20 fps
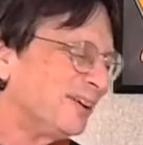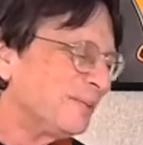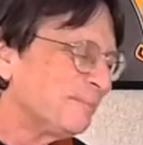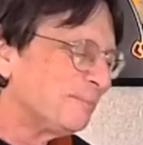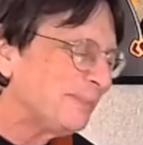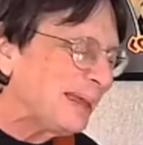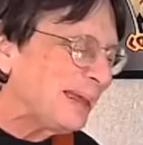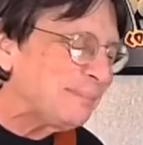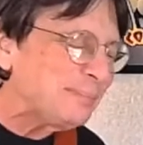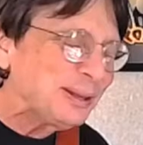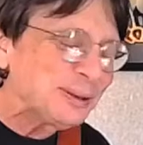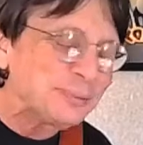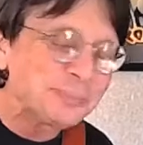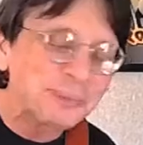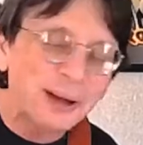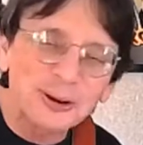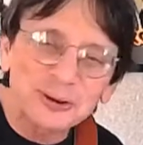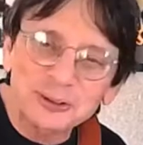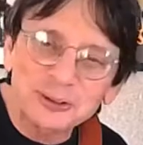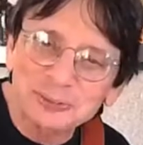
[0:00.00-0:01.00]
Maybe
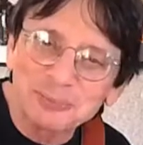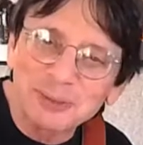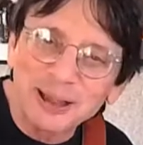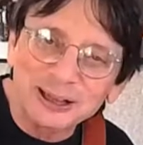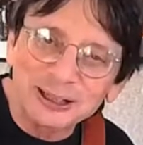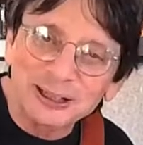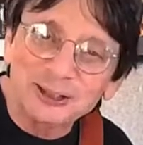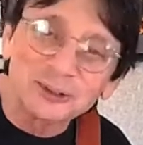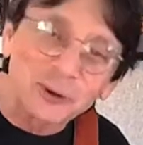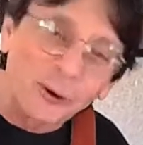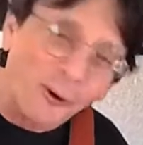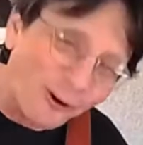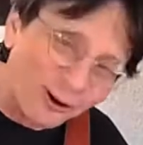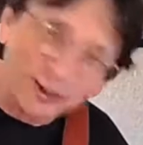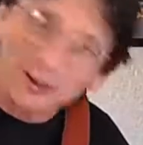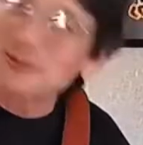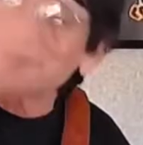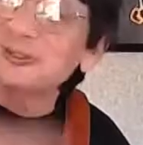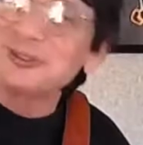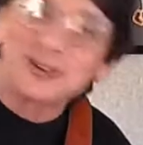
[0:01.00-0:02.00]
about as many as
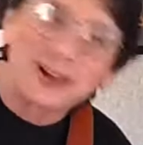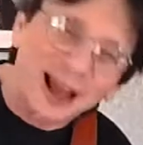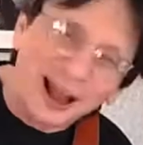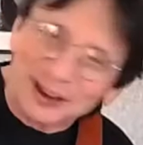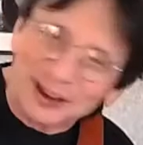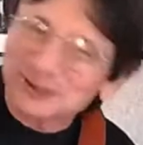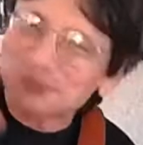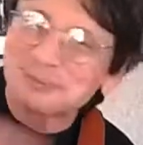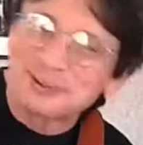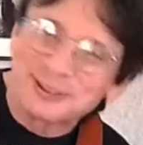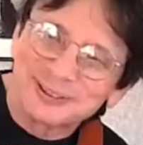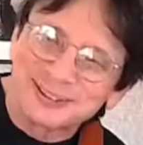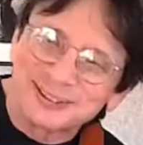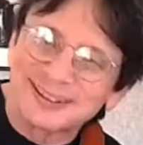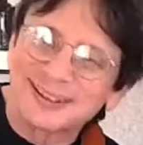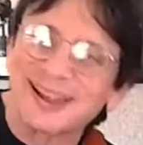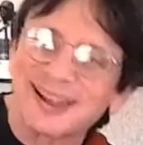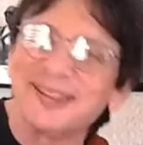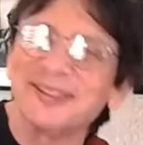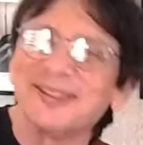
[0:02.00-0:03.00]
all of you guys put
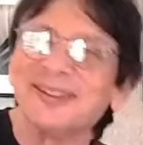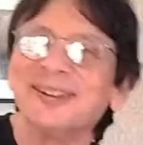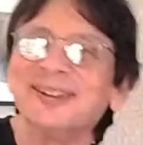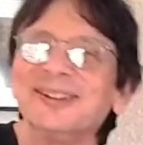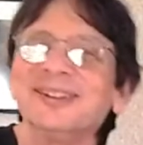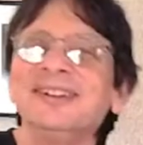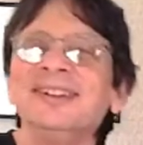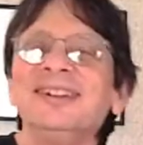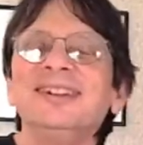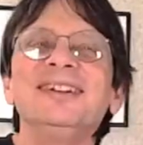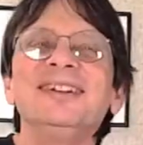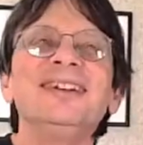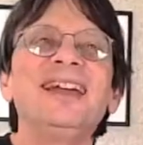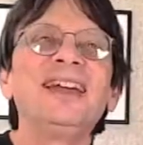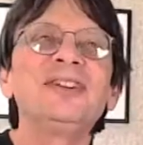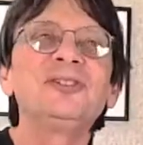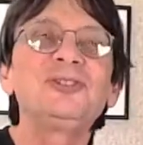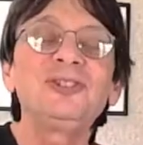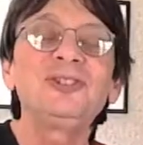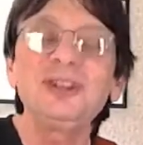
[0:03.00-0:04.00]
together.
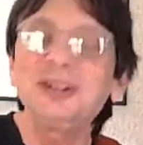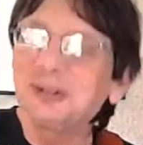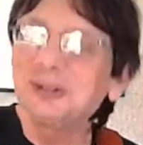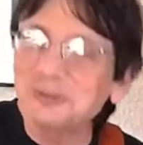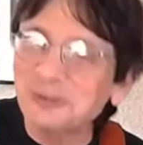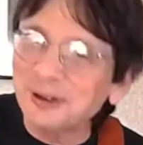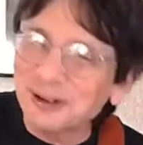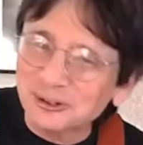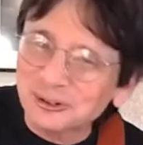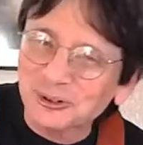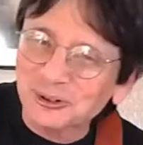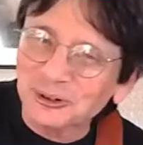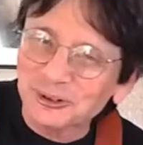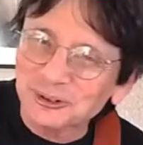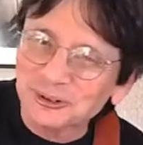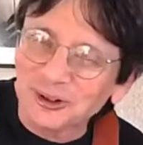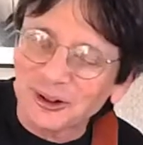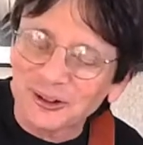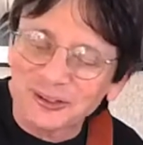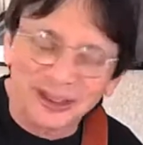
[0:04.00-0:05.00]
And she didn't wear
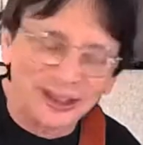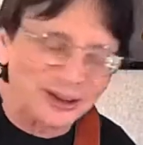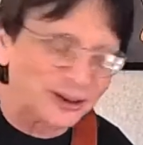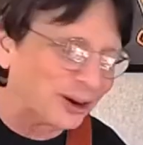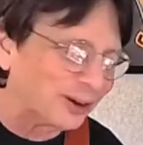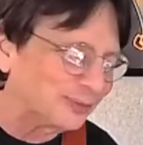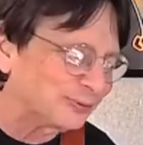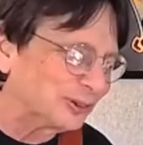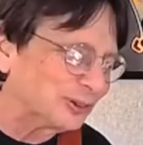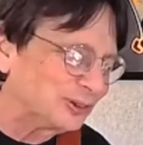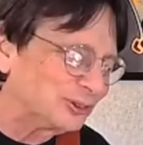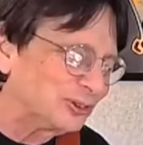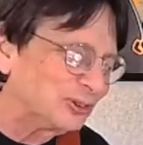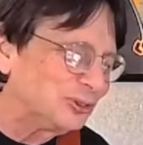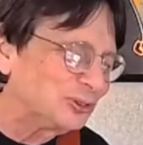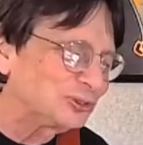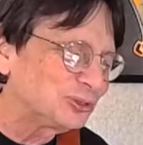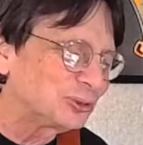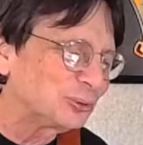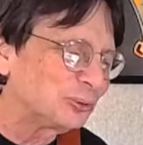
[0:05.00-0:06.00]
skirts all that often. She
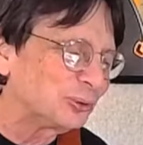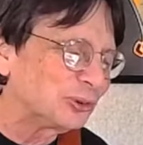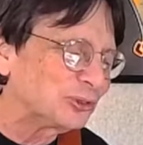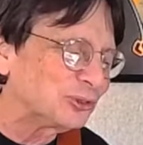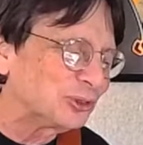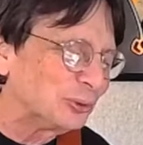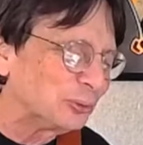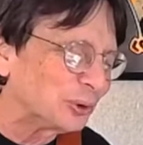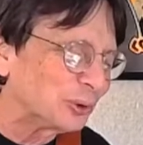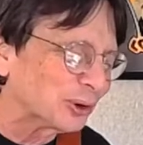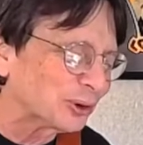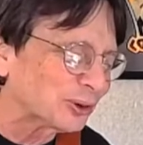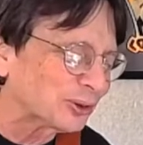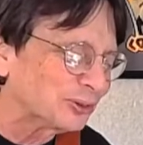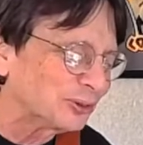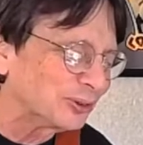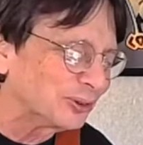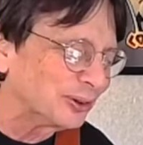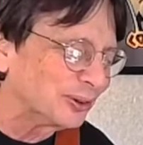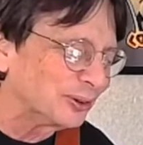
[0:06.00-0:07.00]
used to when she worked,
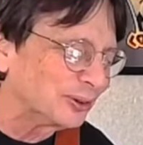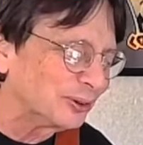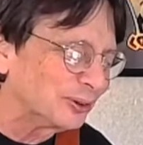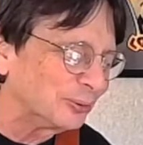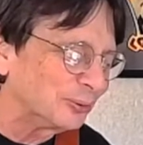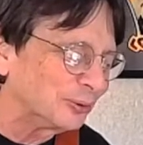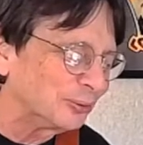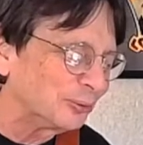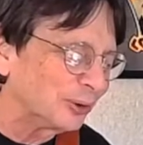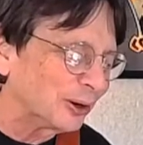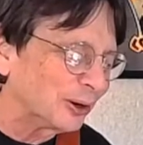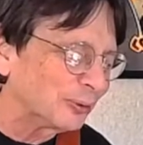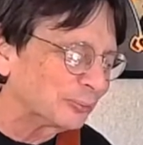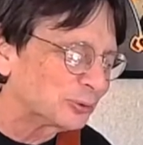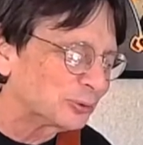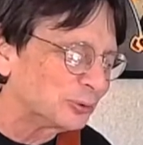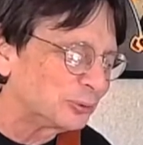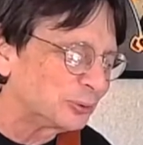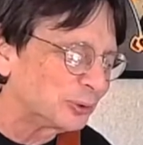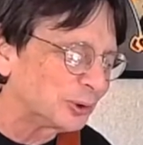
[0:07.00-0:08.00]
wear them
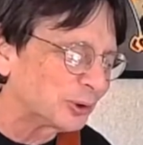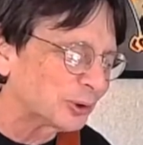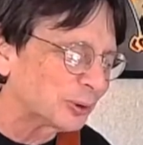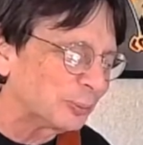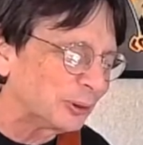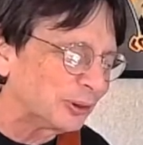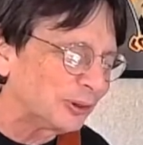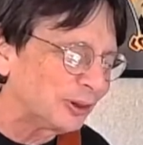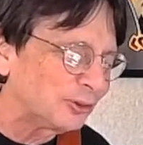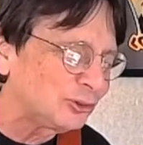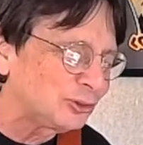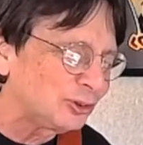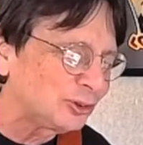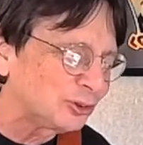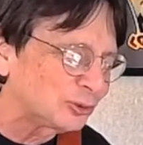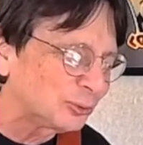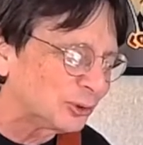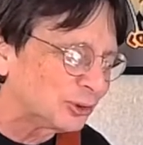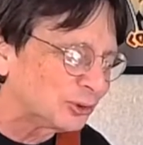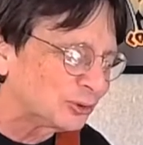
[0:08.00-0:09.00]
to work, but then she
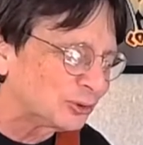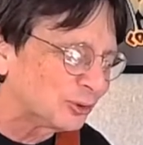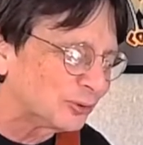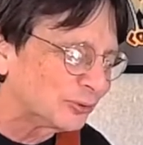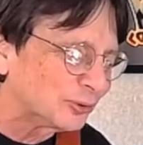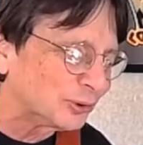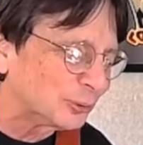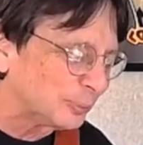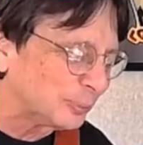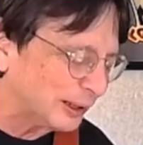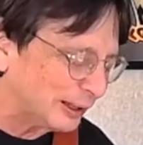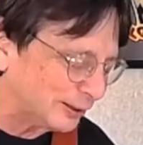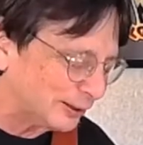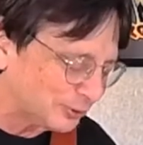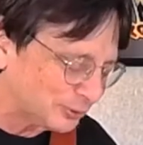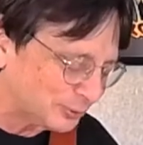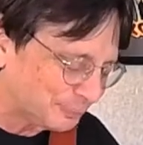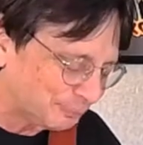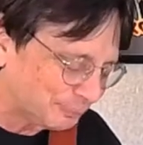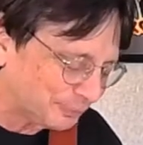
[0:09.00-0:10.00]
switched over to
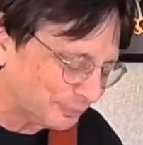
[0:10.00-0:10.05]
pants.